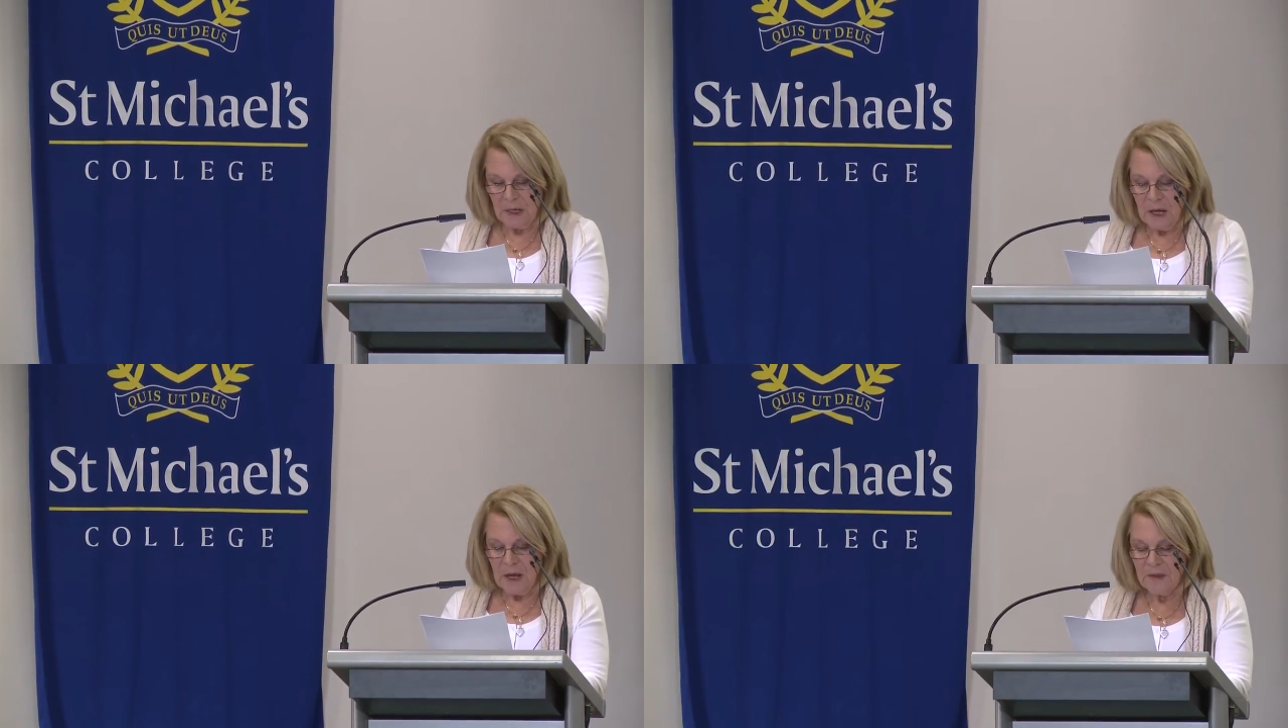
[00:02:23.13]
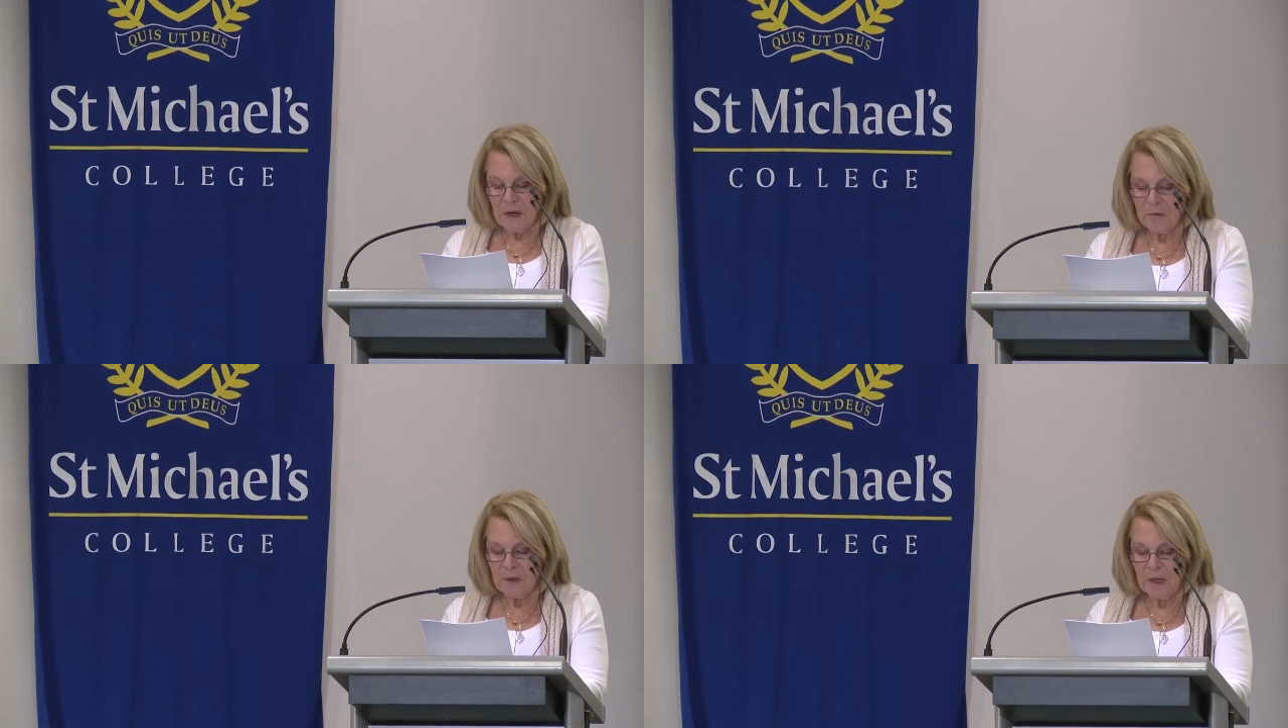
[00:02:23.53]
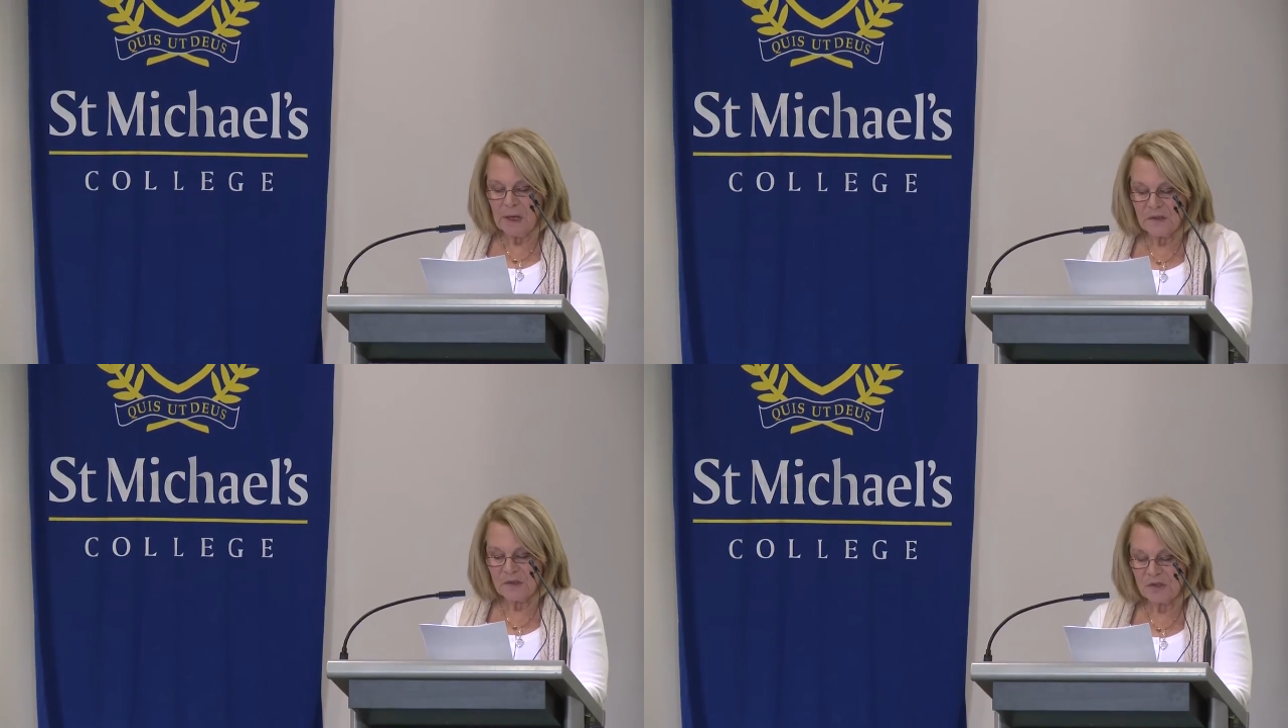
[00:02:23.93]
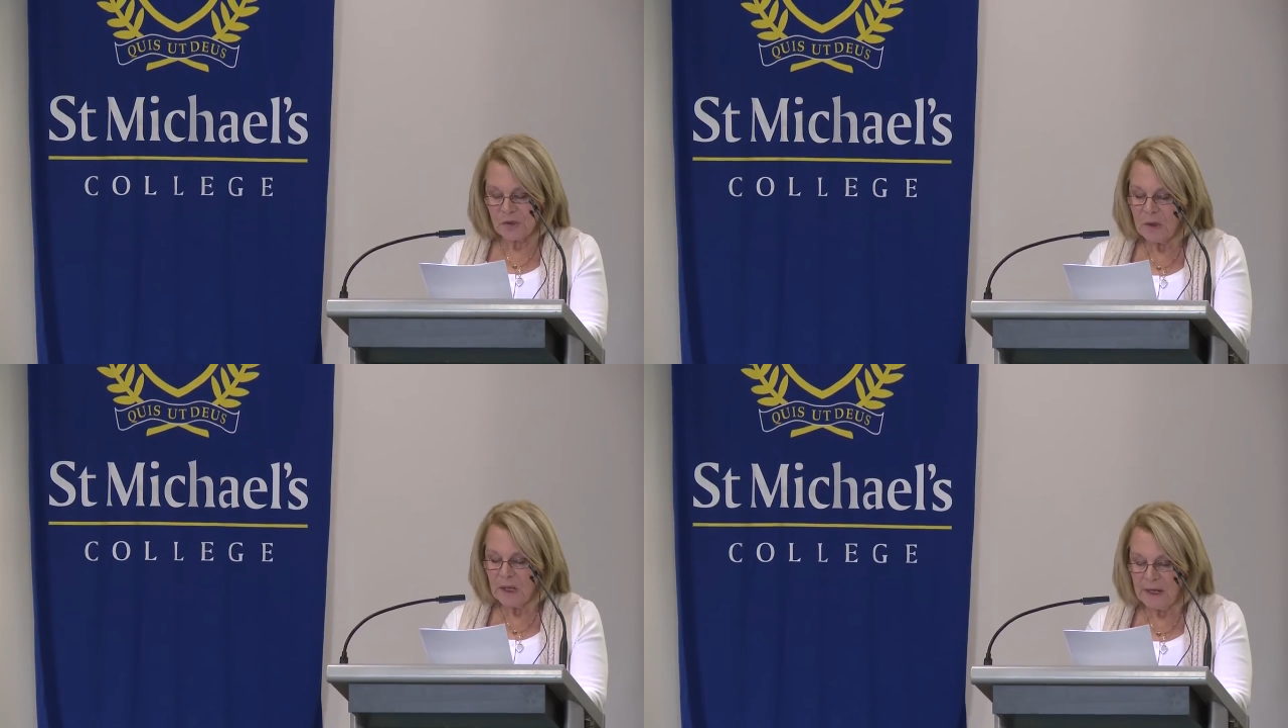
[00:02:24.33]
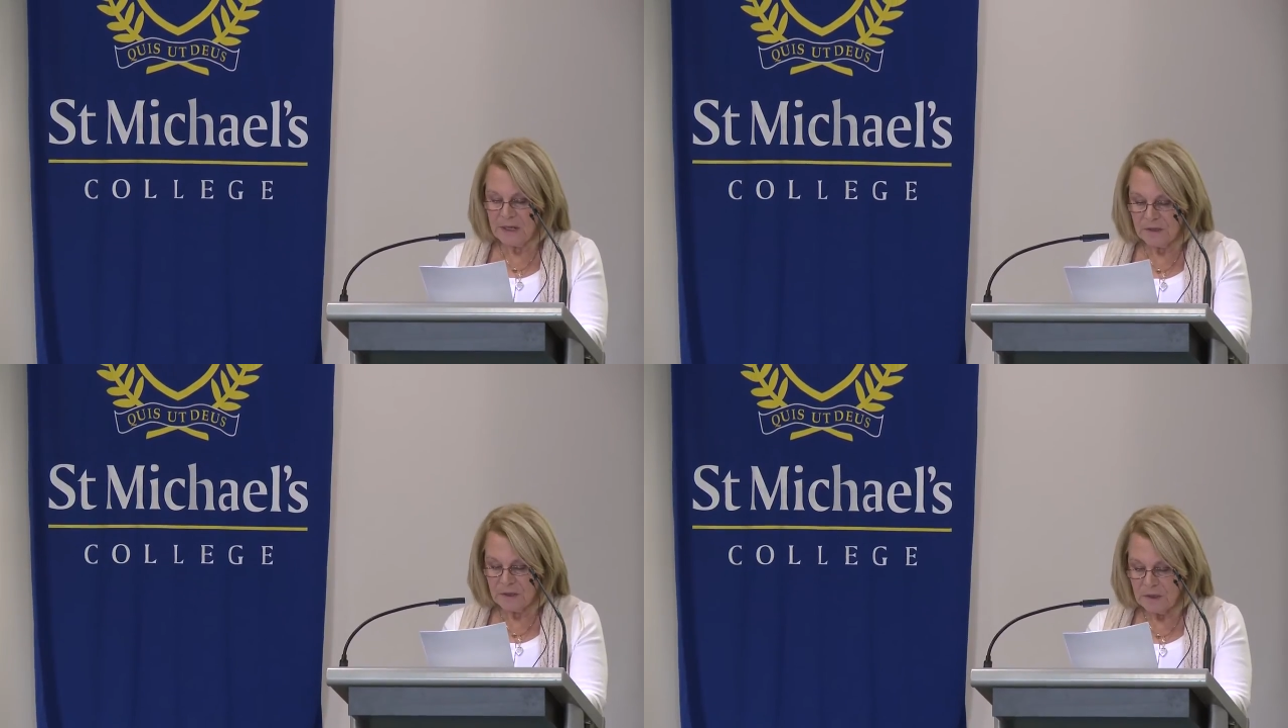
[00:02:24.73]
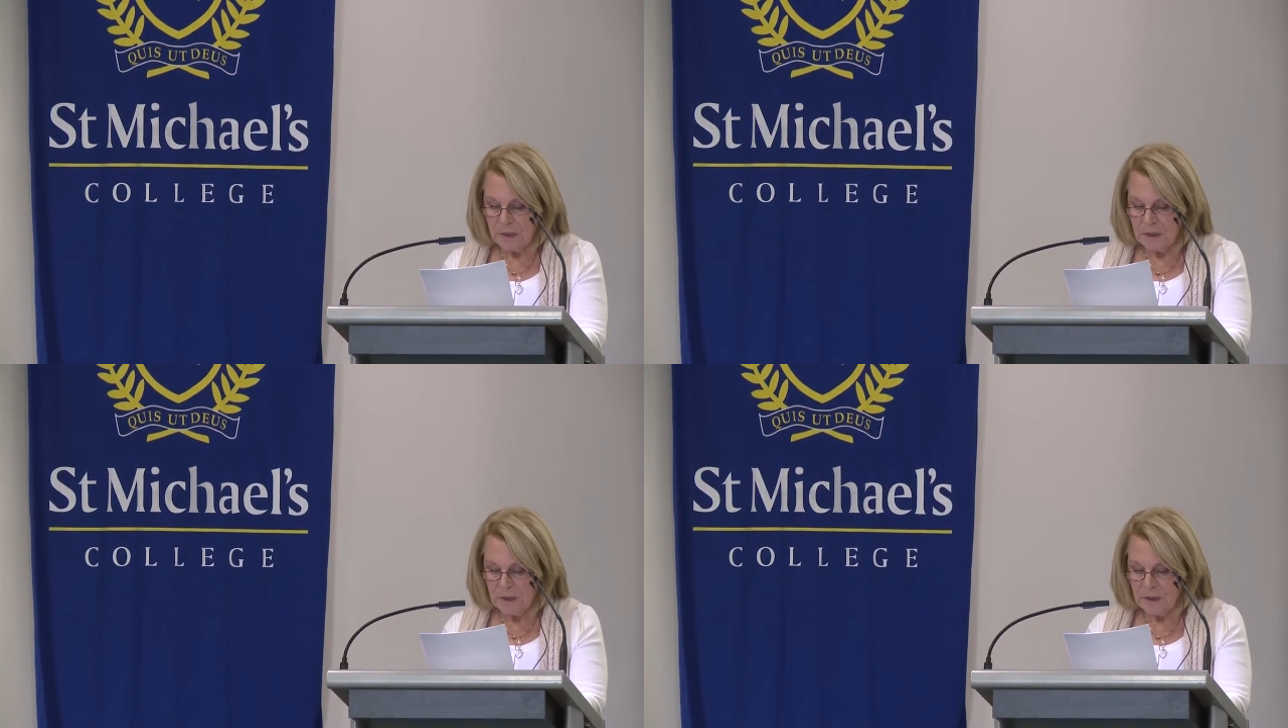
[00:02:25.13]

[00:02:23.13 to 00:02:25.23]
and they realized too late,